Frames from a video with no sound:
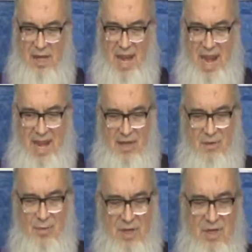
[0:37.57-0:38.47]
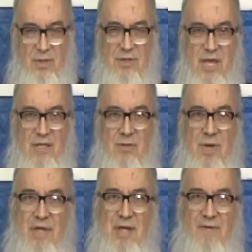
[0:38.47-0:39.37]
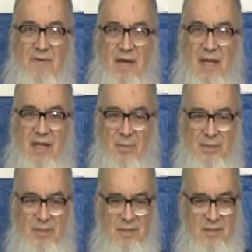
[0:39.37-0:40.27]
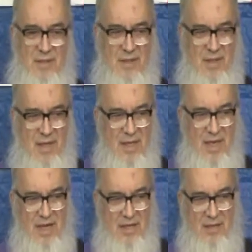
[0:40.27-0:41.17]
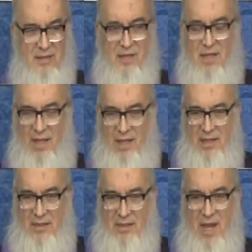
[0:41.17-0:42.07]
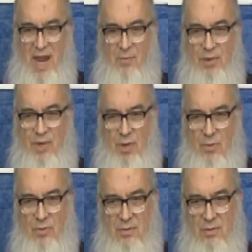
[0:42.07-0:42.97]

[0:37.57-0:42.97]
and we can use that to identify elements in sunlight. It's how we know